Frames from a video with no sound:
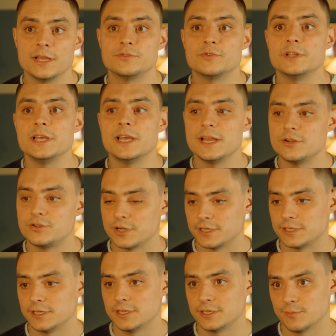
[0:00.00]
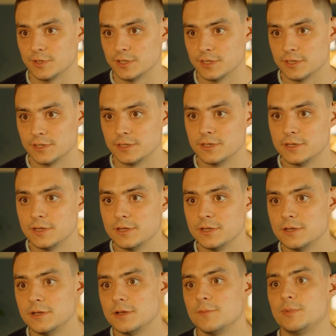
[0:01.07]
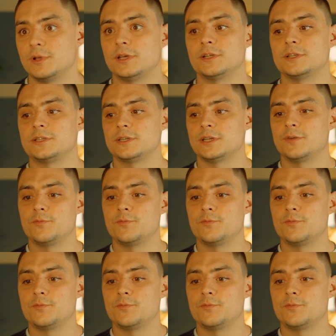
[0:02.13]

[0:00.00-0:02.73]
is really interesting to me. Because